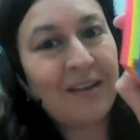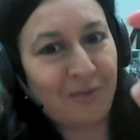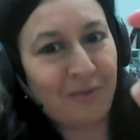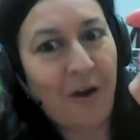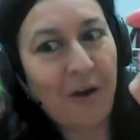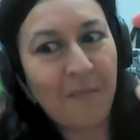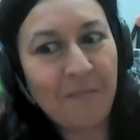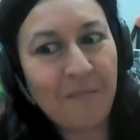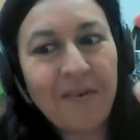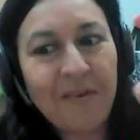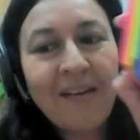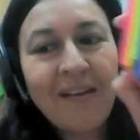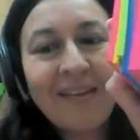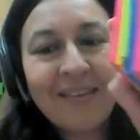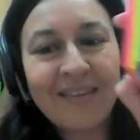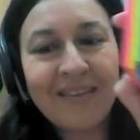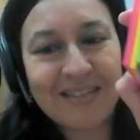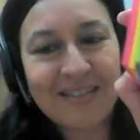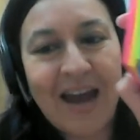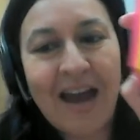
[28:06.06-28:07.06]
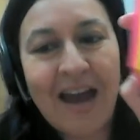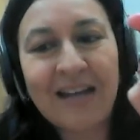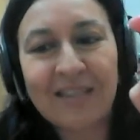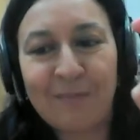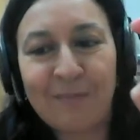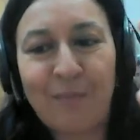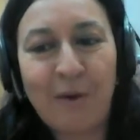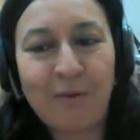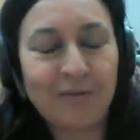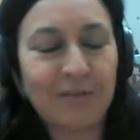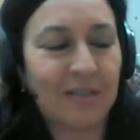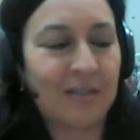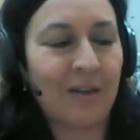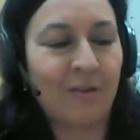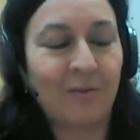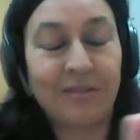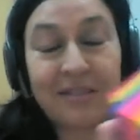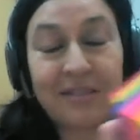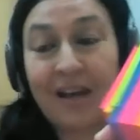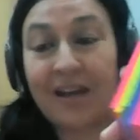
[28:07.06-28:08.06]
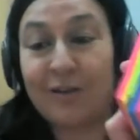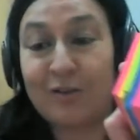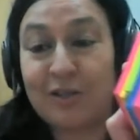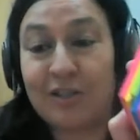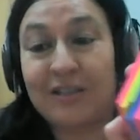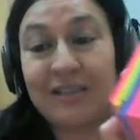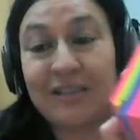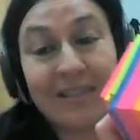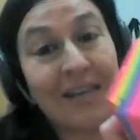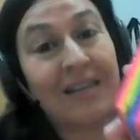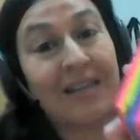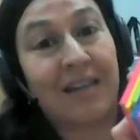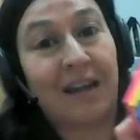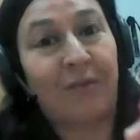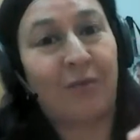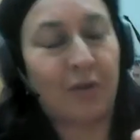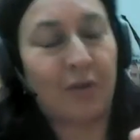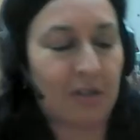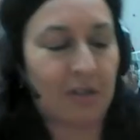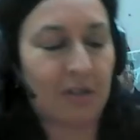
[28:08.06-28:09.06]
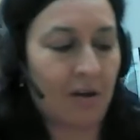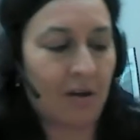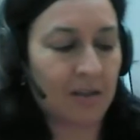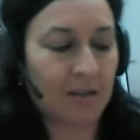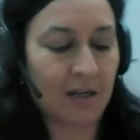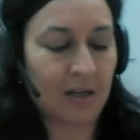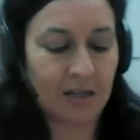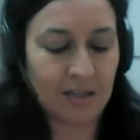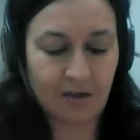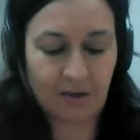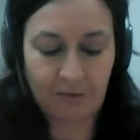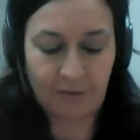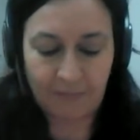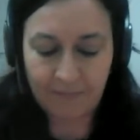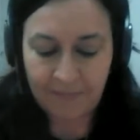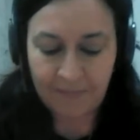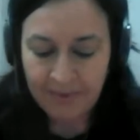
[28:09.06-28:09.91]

from the stacks of Post-it notes that I usually take to every talk that I do.